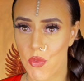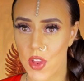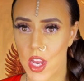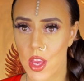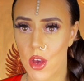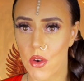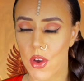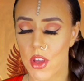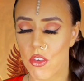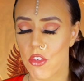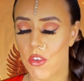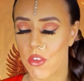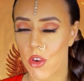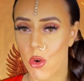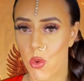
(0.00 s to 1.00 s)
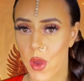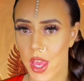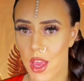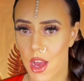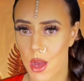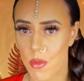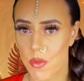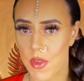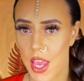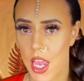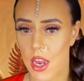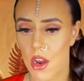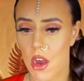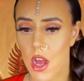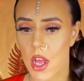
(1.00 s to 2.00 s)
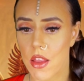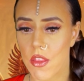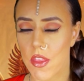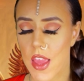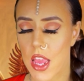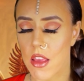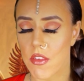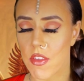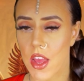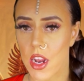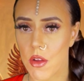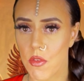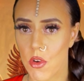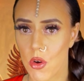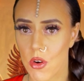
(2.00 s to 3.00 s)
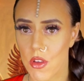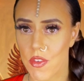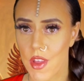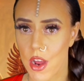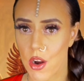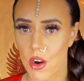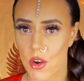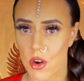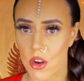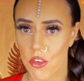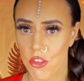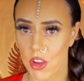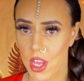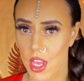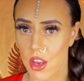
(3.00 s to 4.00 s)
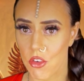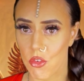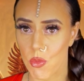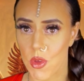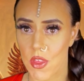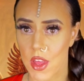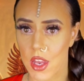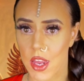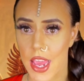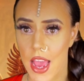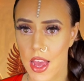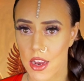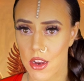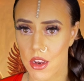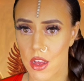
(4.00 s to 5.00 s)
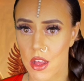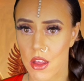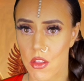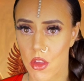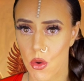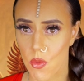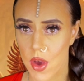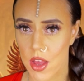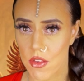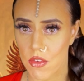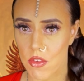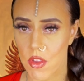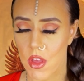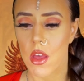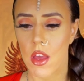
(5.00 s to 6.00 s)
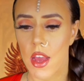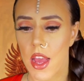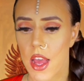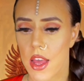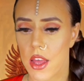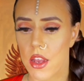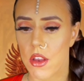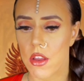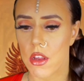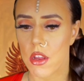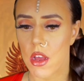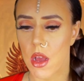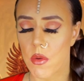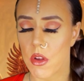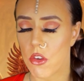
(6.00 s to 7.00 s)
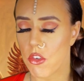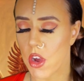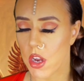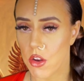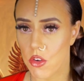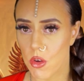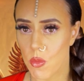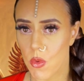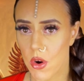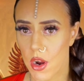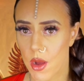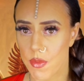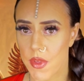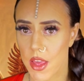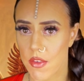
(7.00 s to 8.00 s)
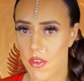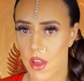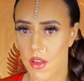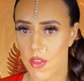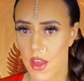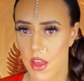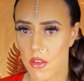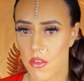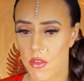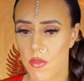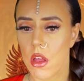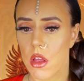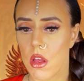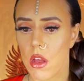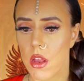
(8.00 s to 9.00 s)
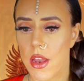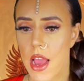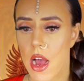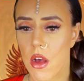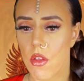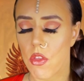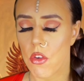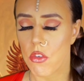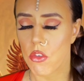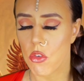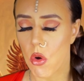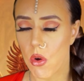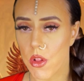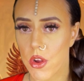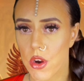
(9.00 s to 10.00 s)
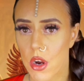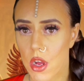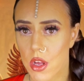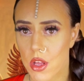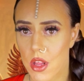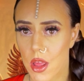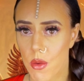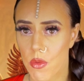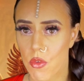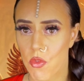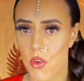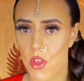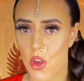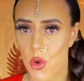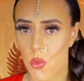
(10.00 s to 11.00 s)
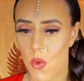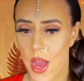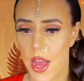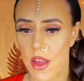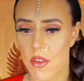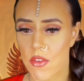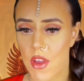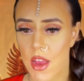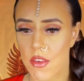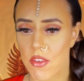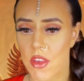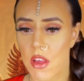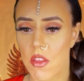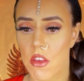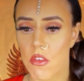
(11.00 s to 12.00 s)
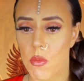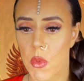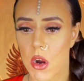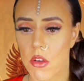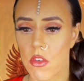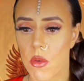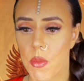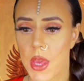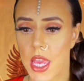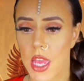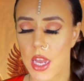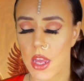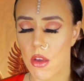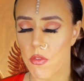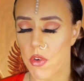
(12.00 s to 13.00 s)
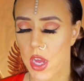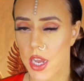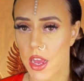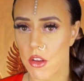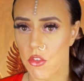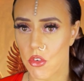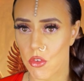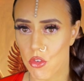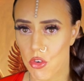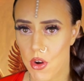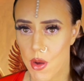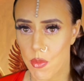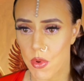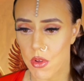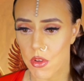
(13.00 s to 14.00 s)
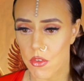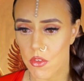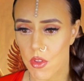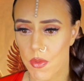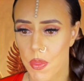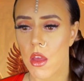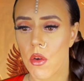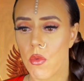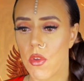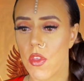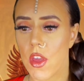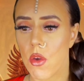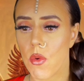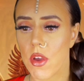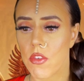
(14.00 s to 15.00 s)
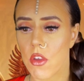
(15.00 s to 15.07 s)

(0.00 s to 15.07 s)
video is just a quick update on things that I've noticed that are going to change within Canada and the U S. And I'm going to try to do more updates like this. Now, the solar eclipse for the U S, I see this marks the beginning of financial troubles with the U S